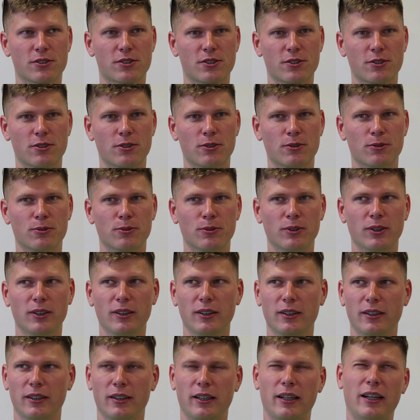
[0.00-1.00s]
So
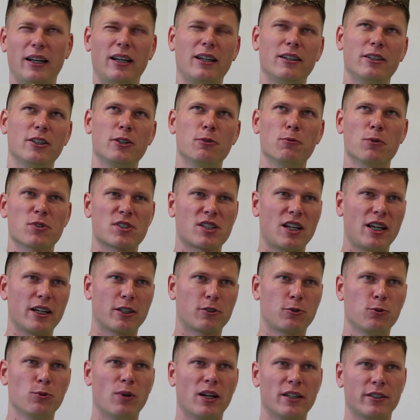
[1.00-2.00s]
and it was
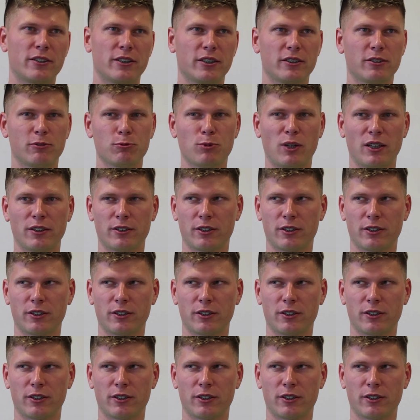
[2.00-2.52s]
like 200